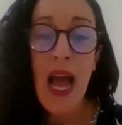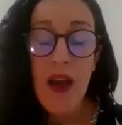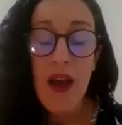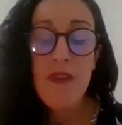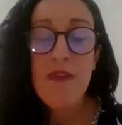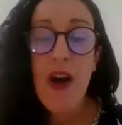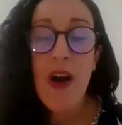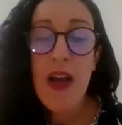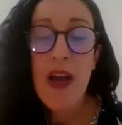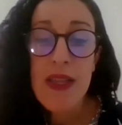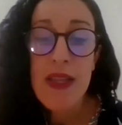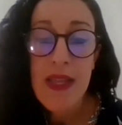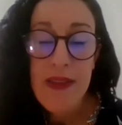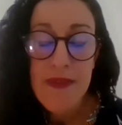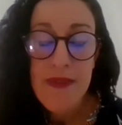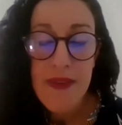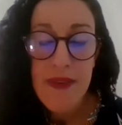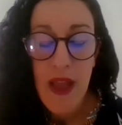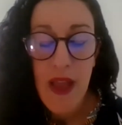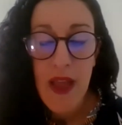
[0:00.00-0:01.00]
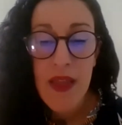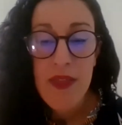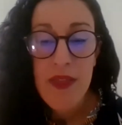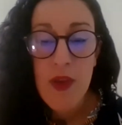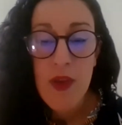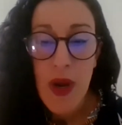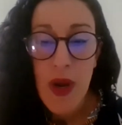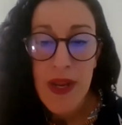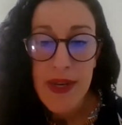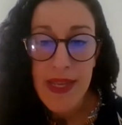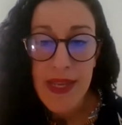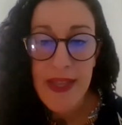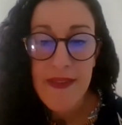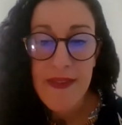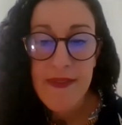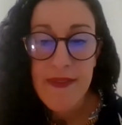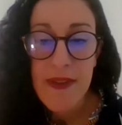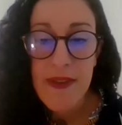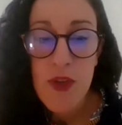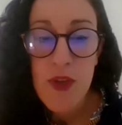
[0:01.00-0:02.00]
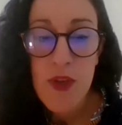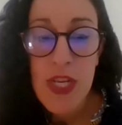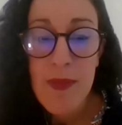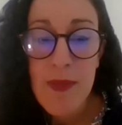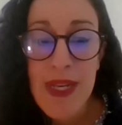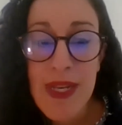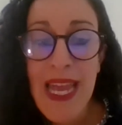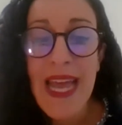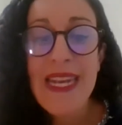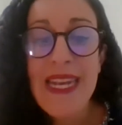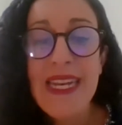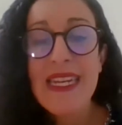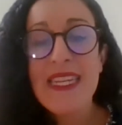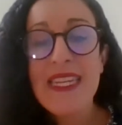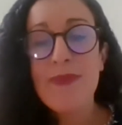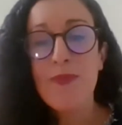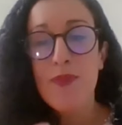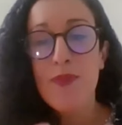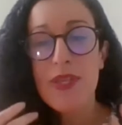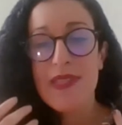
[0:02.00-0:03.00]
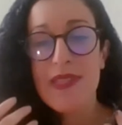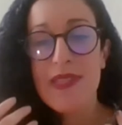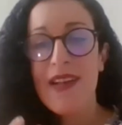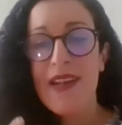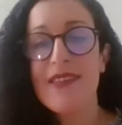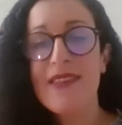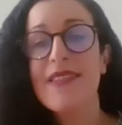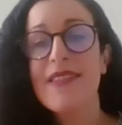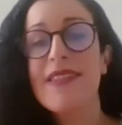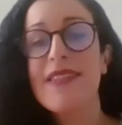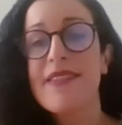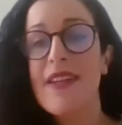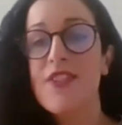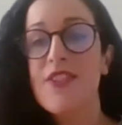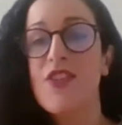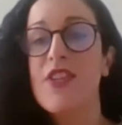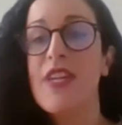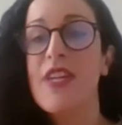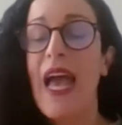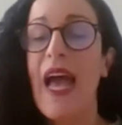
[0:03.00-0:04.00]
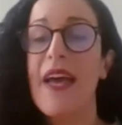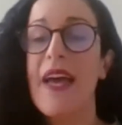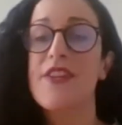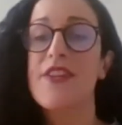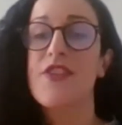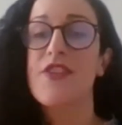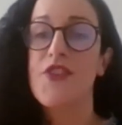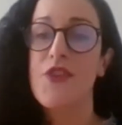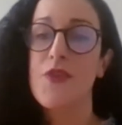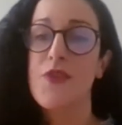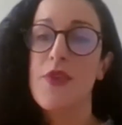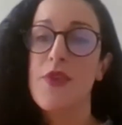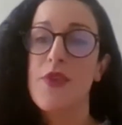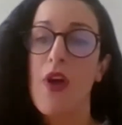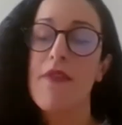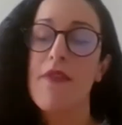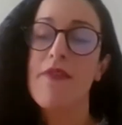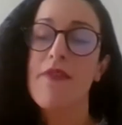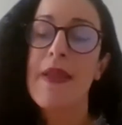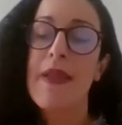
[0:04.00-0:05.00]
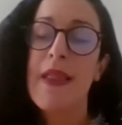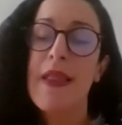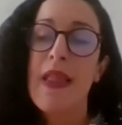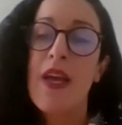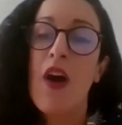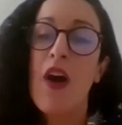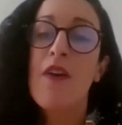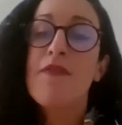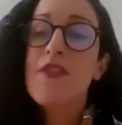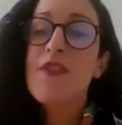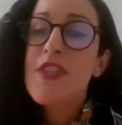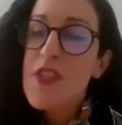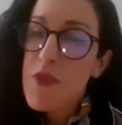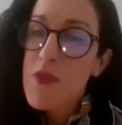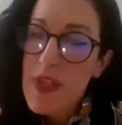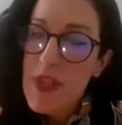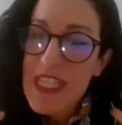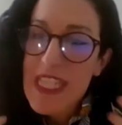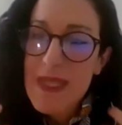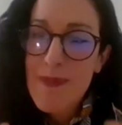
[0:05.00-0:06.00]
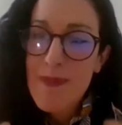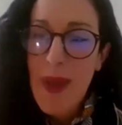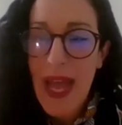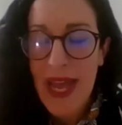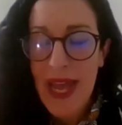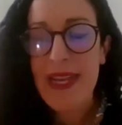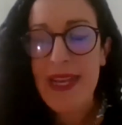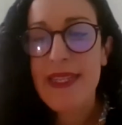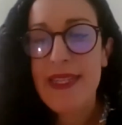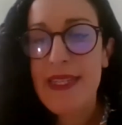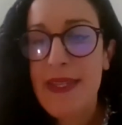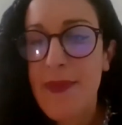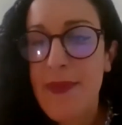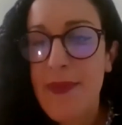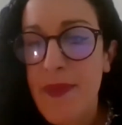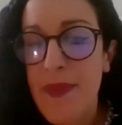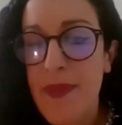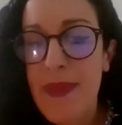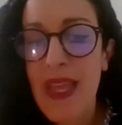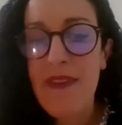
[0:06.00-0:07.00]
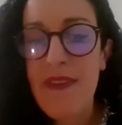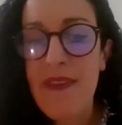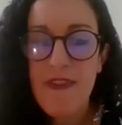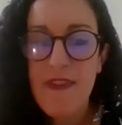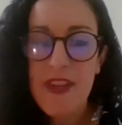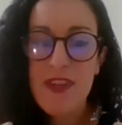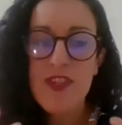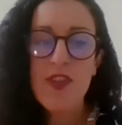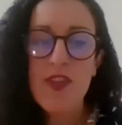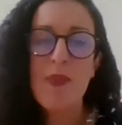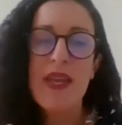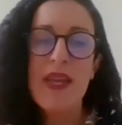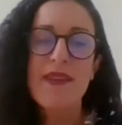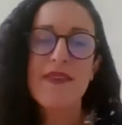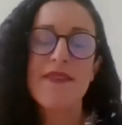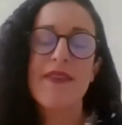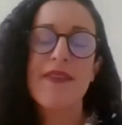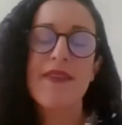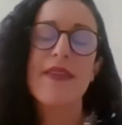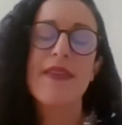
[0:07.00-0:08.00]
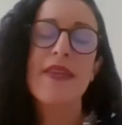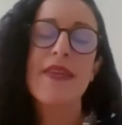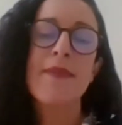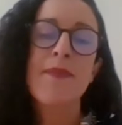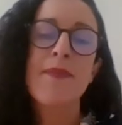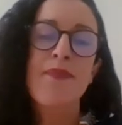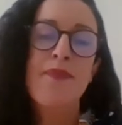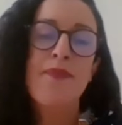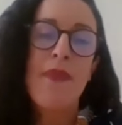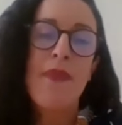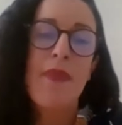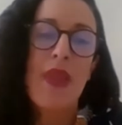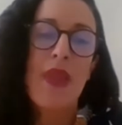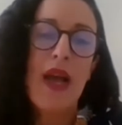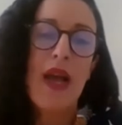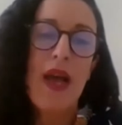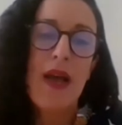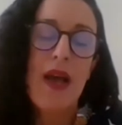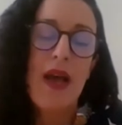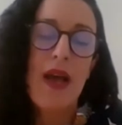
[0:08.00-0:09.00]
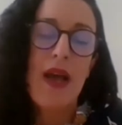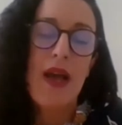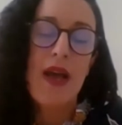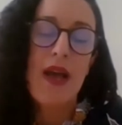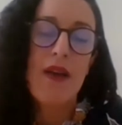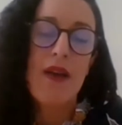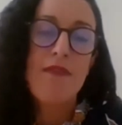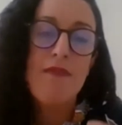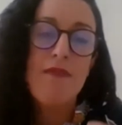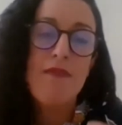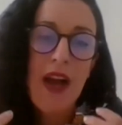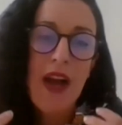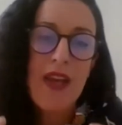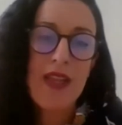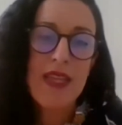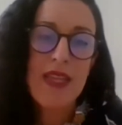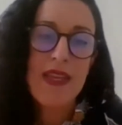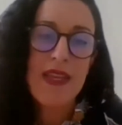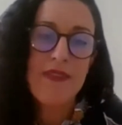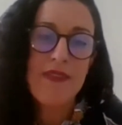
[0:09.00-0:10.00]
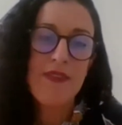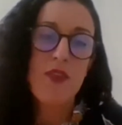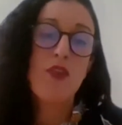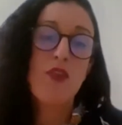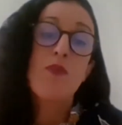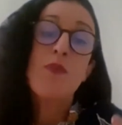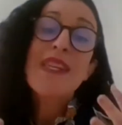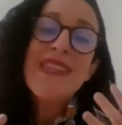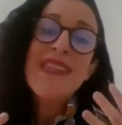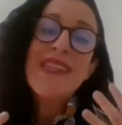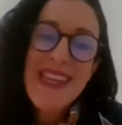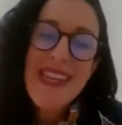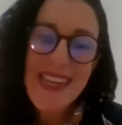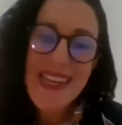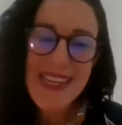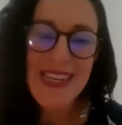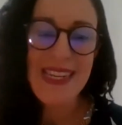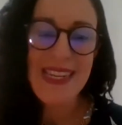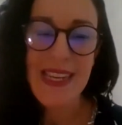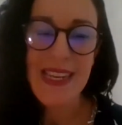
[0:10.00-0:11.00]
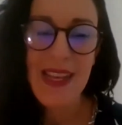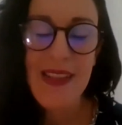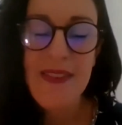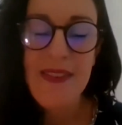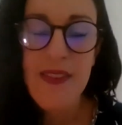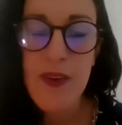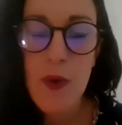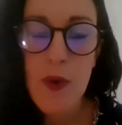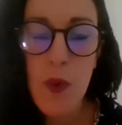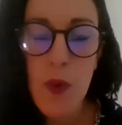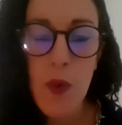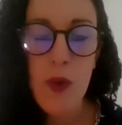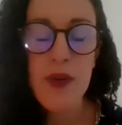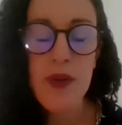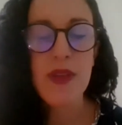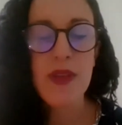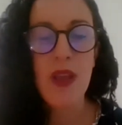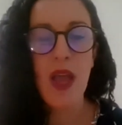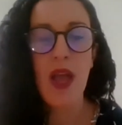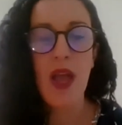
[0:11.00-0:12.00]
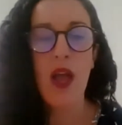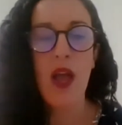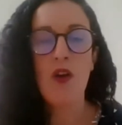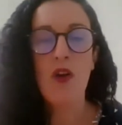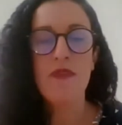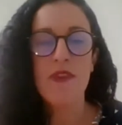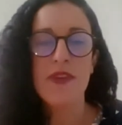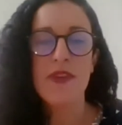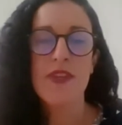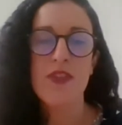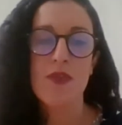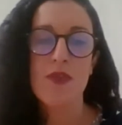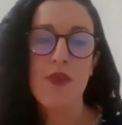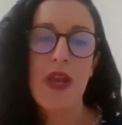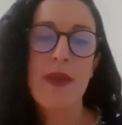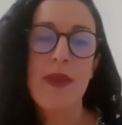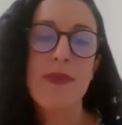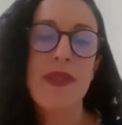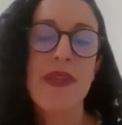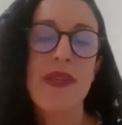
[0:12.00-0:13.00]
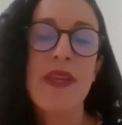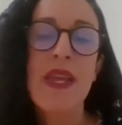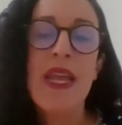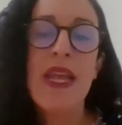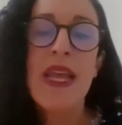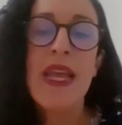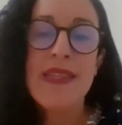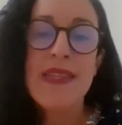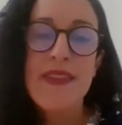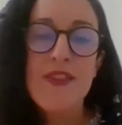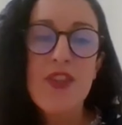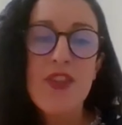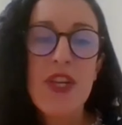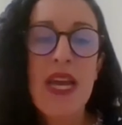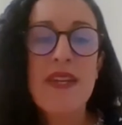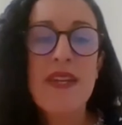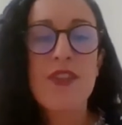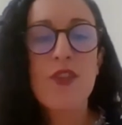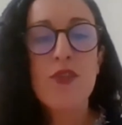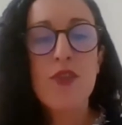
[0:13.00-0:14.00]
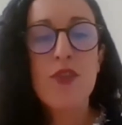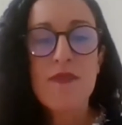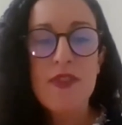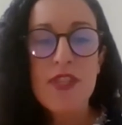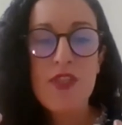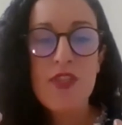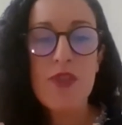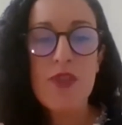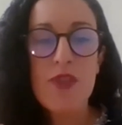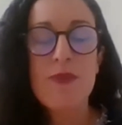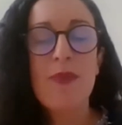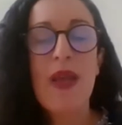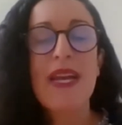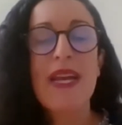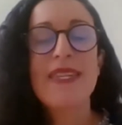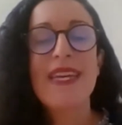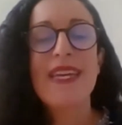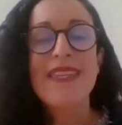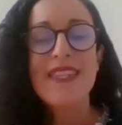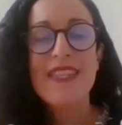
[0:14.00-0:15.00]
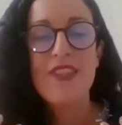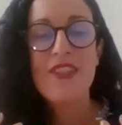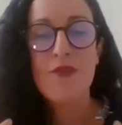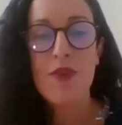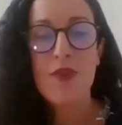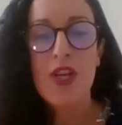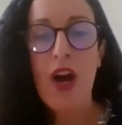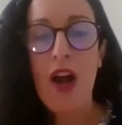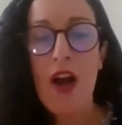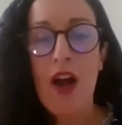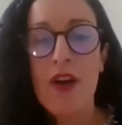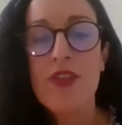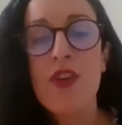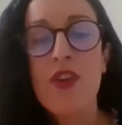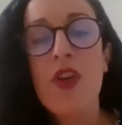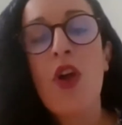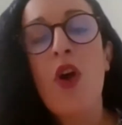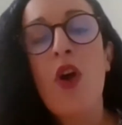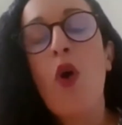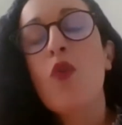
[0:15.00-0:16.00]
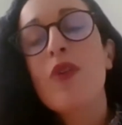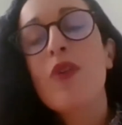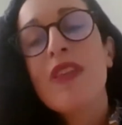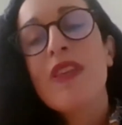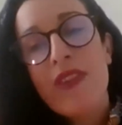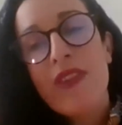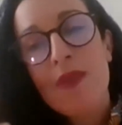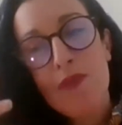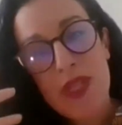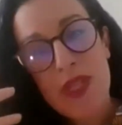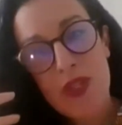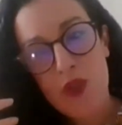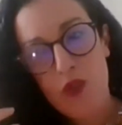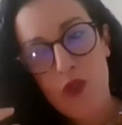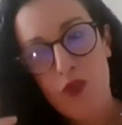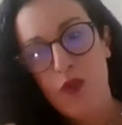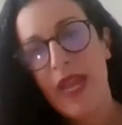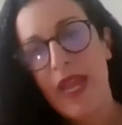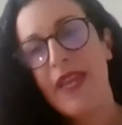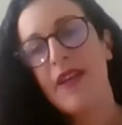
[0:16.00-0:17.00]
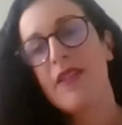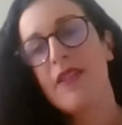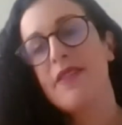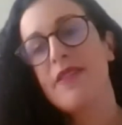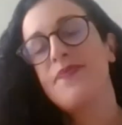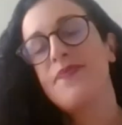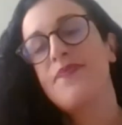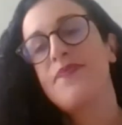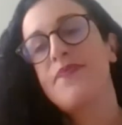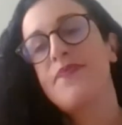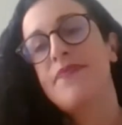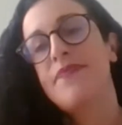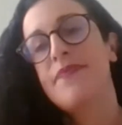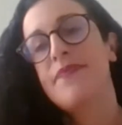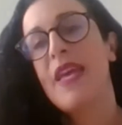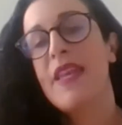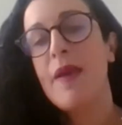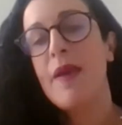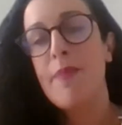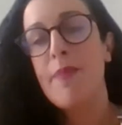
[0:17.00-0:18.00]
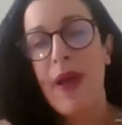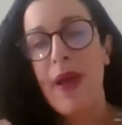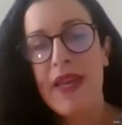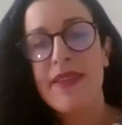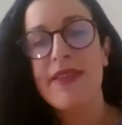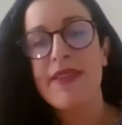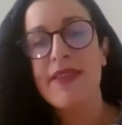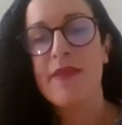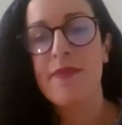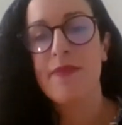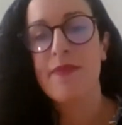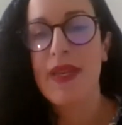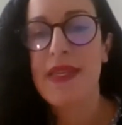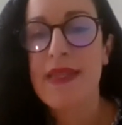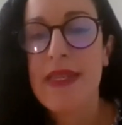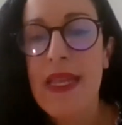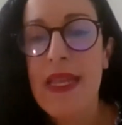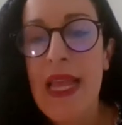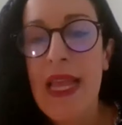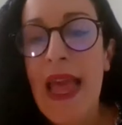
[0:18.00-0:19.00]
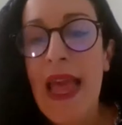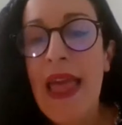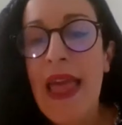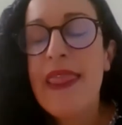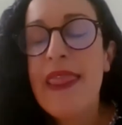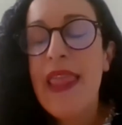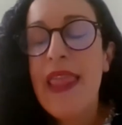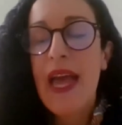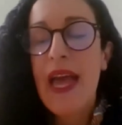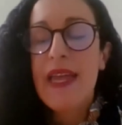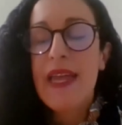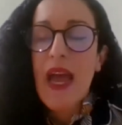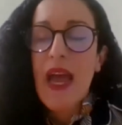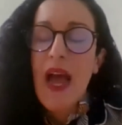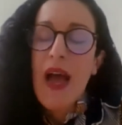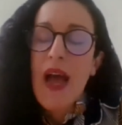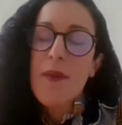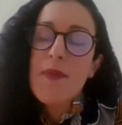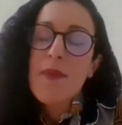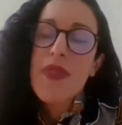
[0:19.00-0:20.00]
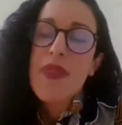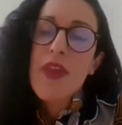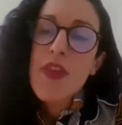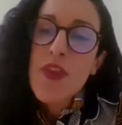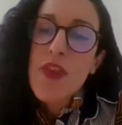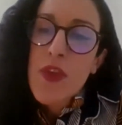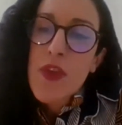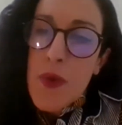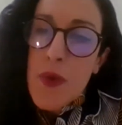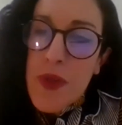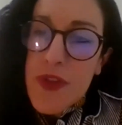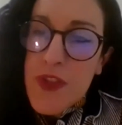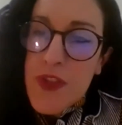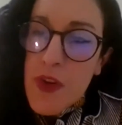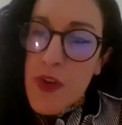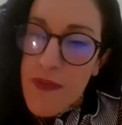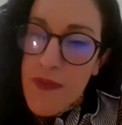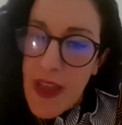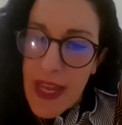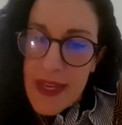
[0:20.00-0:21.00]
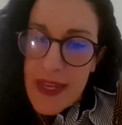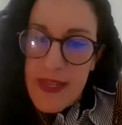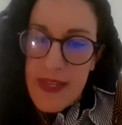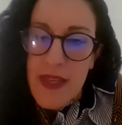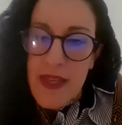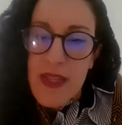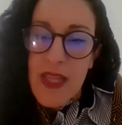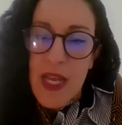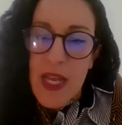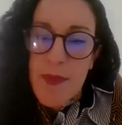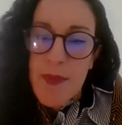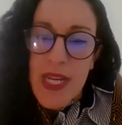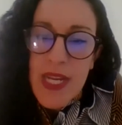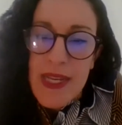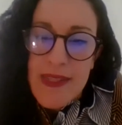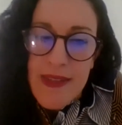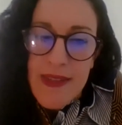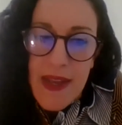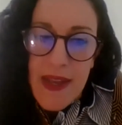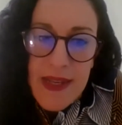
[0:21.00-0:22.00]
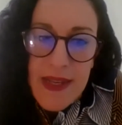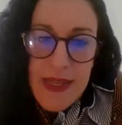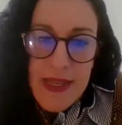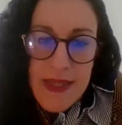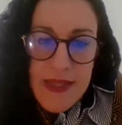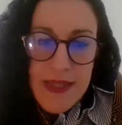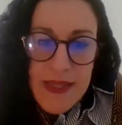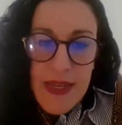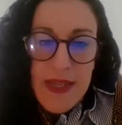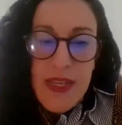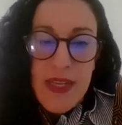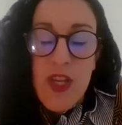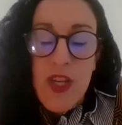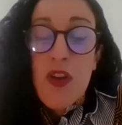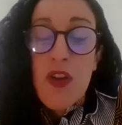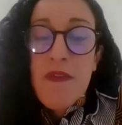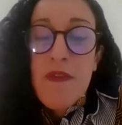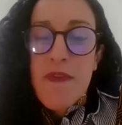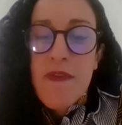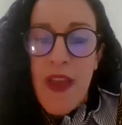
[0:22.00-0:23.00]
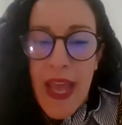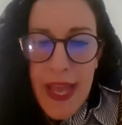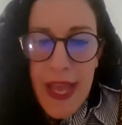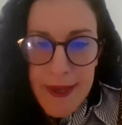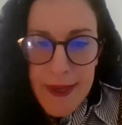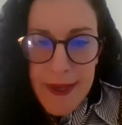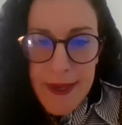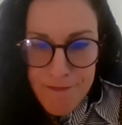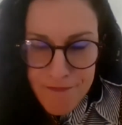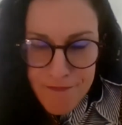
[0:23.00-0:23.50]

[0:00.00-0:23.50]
violates the right against ill treatment. And it is precisely such an attitude of disrespect that fundamentally violates human dignity, as the court often describes it. Such an attitude of disrespect and disregard, or even betrayal and abandonment that the youth surveyed in the climate anxiety study convey.